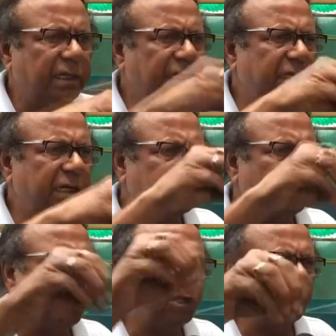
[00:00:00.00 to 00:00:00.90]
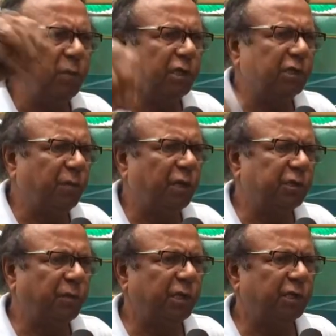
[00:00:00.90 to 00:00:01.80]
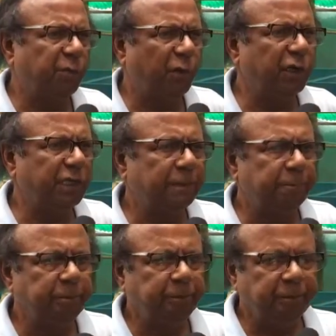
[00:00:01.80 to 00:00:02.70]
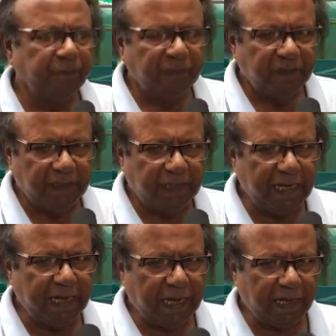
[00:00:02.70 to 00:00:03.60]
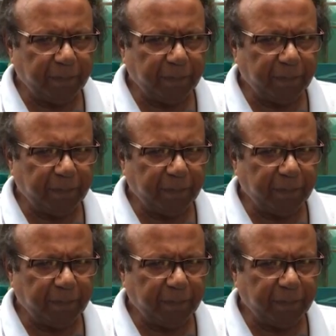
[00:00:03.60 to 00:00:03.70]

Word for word: little small, small, small, small pond. They are